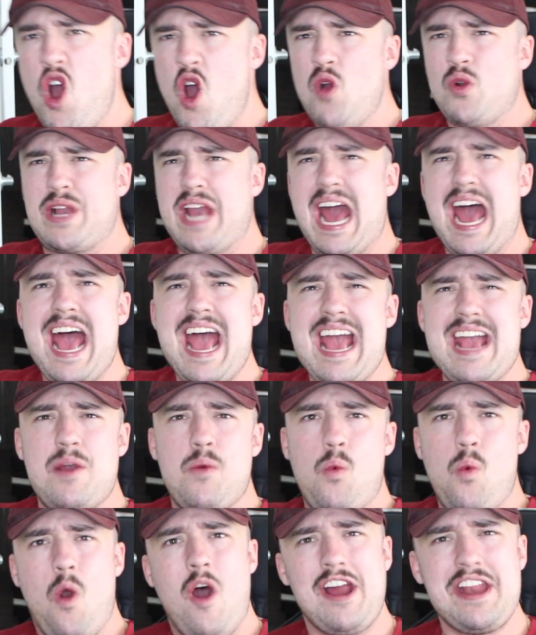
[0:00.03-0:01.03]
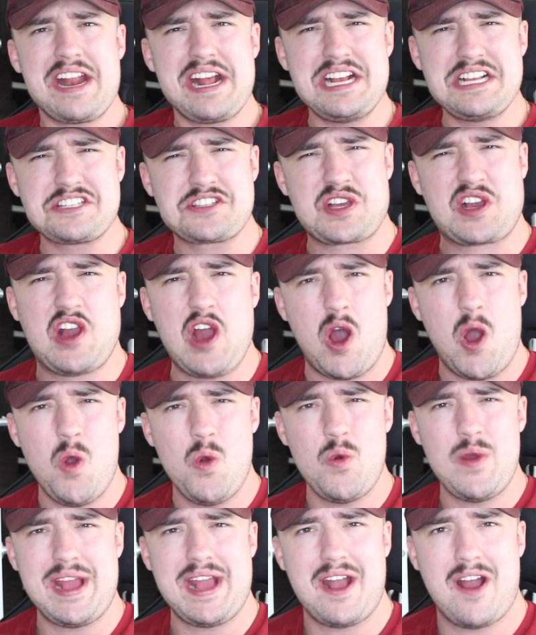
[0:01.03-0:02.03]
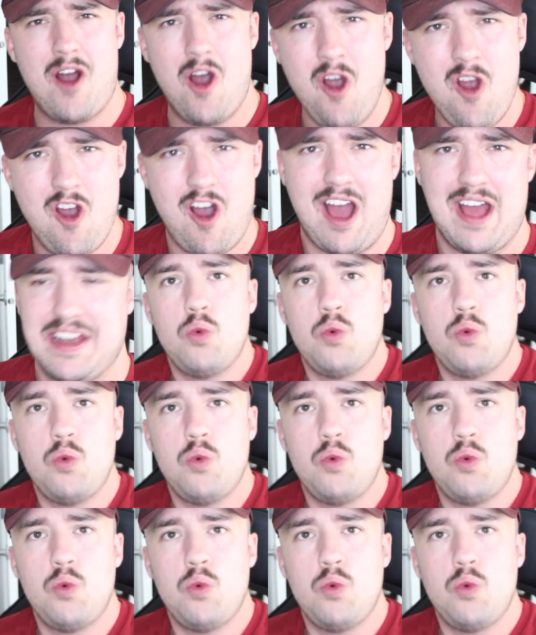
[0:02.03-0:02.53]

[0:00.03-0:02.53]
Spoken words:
Okay, what is going on?